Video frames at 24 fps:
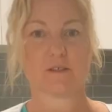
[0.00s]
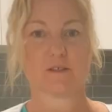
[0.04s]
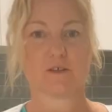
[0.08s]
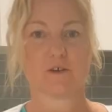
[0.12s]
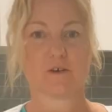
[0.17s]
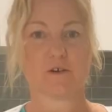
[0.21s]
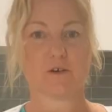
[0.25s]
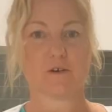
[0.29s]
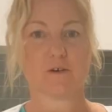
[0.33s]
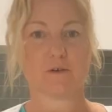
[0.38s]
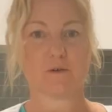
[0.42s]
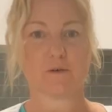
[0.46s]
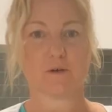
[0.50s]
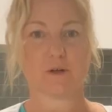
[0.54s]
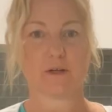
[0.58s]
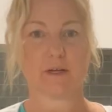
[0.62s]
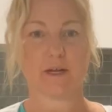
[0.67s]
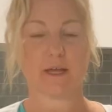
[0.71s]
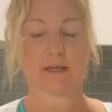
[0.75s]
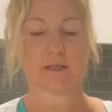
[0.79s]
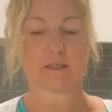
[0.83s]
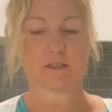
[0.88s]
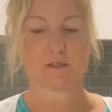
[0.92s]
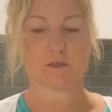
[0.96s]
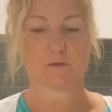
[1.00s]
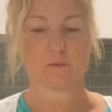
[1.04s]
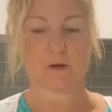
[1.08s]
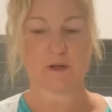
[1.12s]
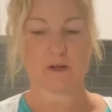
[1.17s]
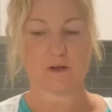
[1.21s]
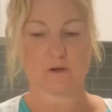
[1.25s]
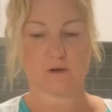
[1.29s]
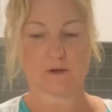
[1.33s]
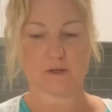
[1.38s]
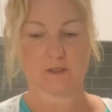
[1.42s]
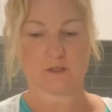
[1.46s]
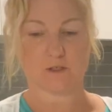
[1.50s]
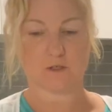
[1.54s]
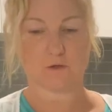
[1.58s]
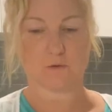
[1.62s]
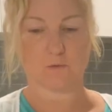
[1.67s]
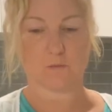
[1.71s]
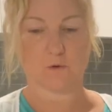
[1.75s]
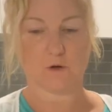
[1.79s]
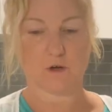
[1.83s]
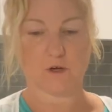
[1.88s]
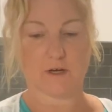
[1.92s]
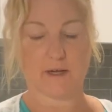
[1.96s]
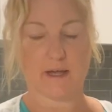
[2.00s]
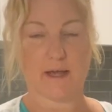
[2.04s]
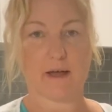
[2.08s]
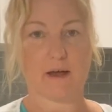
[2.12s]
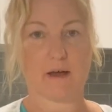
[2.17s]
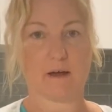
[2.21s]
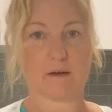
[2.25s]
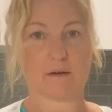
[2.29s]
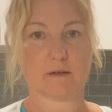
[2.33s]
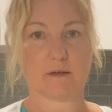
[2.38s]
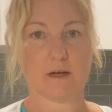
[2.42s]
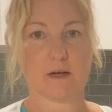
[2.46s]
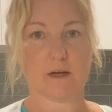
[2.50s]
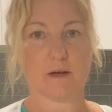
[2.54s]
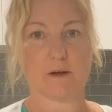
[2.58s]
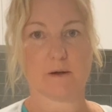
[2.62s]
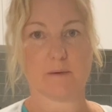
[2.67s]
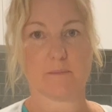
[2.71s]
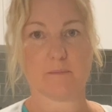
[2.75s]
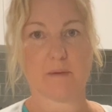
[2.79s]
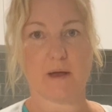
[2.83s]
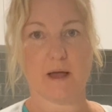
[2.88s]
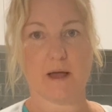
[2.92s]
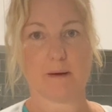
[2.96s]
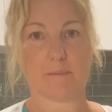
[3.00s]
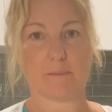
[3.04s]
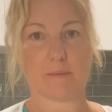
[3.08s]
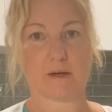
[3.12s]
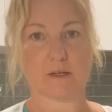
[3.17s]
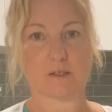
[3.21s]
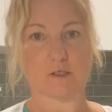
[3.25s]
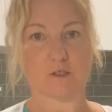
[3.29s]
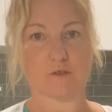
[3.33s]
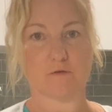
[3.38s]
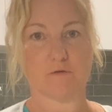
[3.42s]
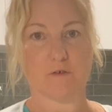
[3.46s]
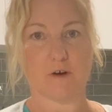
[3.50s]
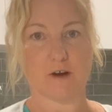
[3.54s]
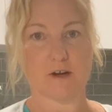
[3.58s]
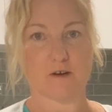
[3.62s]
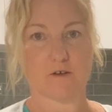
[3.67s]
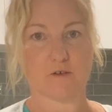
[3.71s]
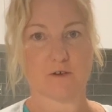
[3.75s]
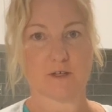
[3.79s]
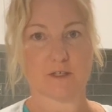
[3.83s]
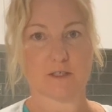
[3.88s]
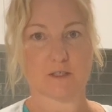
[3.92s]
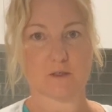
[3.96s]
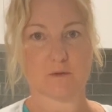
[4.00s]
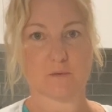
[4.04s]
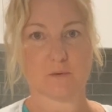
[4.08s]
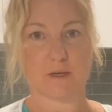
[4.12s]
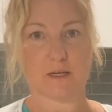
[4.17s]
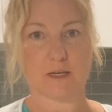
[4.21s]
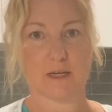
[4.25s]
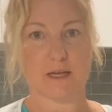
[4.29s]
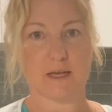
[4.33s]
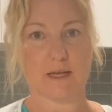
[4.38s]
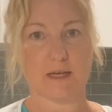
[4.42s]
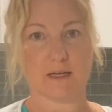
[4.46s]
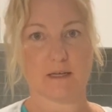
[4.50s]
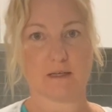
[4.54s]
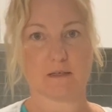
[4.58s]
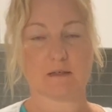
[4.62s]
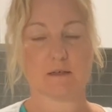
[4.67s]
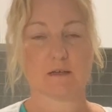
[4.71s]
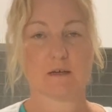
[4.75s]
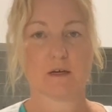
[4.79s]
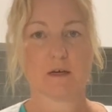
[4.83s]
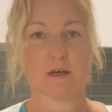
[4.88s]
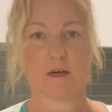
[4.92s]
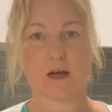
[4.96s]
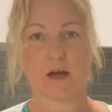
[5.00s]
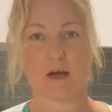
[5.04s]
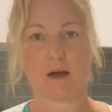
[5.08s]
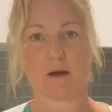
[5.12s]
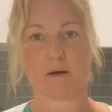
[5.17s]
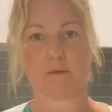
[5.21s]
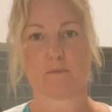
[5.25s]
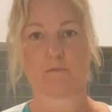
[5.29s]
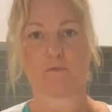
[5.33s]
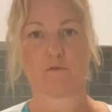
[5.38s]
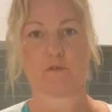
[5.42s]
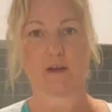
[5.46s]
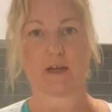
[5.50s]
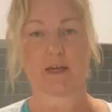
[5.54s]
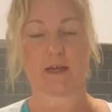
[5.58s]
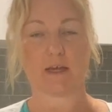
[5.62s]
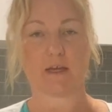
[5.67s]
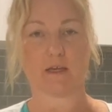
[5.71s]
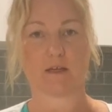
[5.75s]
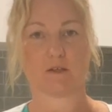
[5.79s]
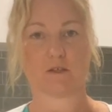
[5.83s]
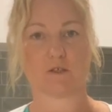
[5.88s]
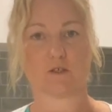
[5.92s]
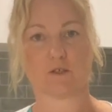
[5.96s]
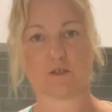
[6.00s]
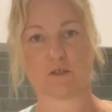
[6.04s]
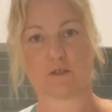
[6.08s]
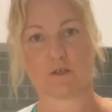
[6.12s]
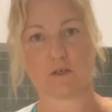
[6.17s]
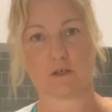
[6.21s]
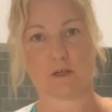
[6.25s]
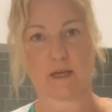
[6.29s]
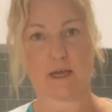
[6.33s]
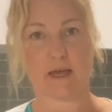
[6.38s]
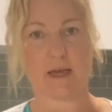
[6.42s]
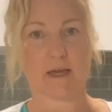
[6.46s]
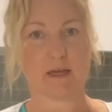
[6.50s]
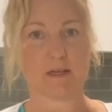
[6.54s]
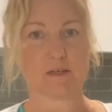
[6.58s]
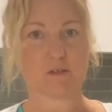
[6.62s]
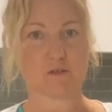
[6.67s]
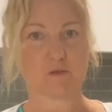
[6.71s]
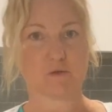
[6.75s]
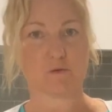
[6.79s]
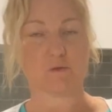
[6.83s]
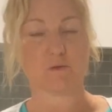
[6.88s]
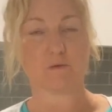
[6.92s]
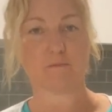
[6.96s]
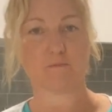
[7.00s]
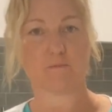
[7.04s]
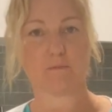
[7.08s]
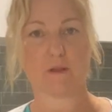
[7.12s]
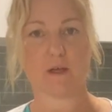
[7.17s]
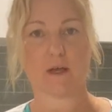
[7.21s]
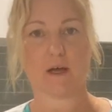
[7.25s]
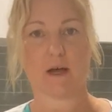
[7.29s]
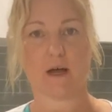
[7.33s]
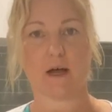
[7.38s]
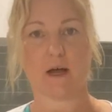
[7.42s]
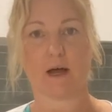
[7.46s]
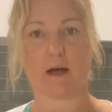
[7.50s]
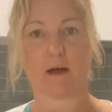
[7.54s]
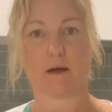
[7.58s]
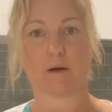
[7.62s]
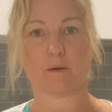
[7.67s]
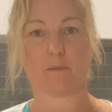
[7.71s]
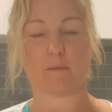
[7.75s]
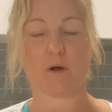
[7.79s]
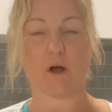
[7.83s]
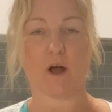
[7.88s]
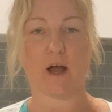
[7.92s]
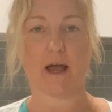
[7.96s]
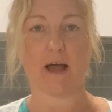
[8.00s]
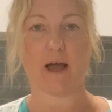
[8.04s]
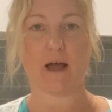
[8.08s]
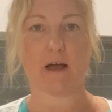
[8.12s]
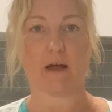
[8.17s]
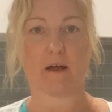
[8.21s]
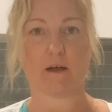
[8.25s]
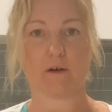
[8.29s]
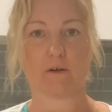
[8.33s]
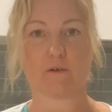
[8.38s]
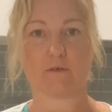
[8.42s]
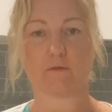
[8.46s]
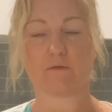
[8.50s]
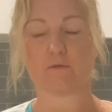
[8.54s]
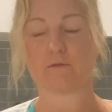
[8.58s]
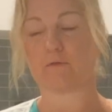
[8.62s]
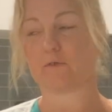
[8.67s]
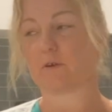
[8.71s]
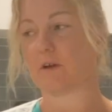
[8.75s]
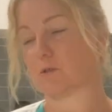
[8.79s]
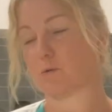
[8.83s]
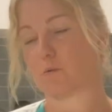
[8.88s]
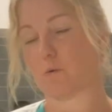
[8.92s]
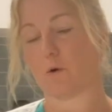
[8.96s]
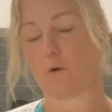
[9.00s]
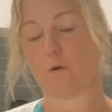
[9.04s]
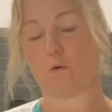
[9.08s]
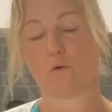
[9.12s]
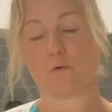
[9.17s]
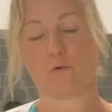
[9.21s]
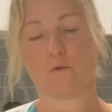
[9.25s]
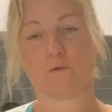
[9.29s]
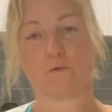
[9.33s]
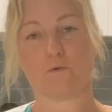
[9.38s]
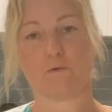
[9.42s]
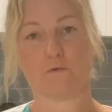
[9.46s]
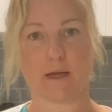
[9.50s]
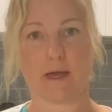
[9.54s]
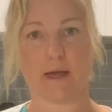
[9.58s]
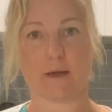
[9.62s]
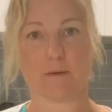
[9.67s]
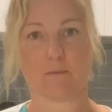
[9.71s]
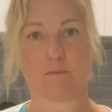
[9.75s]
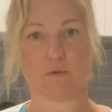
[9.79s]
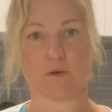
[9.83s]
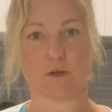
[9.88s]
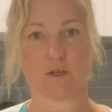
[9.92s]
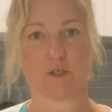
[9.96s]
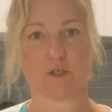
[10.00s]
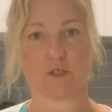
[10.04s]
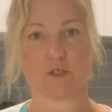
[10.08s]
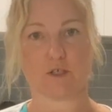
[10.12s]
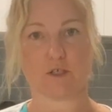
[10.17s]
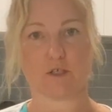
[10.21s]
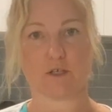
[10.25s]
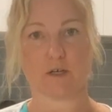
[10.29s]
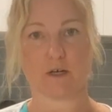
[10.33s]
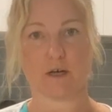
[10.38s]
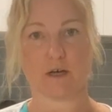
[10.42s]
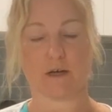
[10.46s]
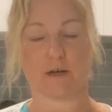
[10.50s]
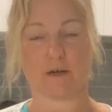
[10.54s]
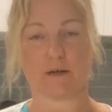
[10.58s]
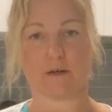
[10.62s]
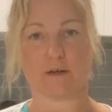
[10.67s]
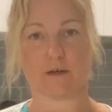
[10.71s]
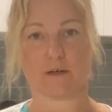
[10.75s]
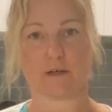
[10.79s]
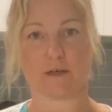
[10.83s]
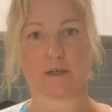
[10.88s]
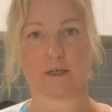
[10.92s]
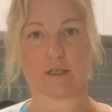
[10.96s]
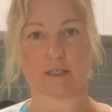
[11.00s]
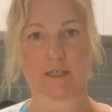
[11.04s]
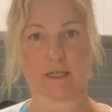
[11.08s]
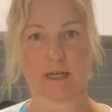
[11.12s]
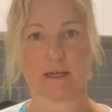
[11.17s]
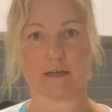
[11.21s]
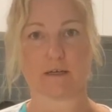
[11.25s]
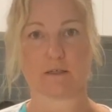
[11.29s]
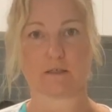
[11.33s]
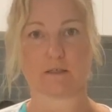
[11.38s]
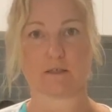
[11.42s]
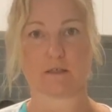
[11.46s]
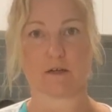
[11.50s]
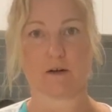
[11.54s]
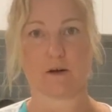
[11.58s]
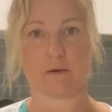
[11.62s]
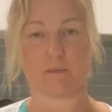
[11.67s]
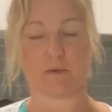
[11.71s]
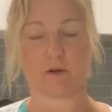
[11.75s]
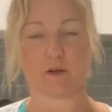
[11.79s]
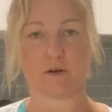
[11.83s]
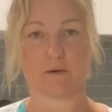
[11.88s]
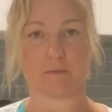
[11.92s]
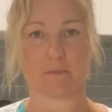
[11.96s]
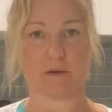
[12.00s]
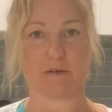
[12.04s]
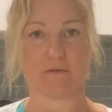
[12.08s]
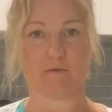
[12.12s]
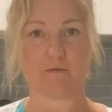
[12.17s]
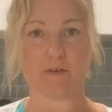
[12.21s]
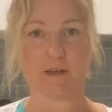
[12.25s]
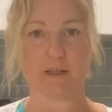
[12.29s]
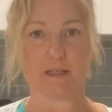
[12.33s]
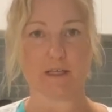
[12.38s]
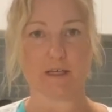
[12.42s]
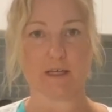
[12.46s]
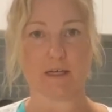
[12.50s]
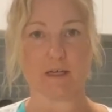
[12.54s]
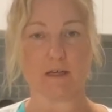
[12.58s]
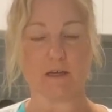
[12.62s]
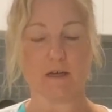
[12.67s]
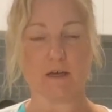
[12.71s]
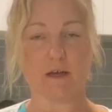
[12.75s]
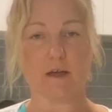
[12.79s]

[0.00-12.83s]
So next we're going to work out how much fragrance we need for each candle. I have 12 Cambridge containers that I'm going to be filling,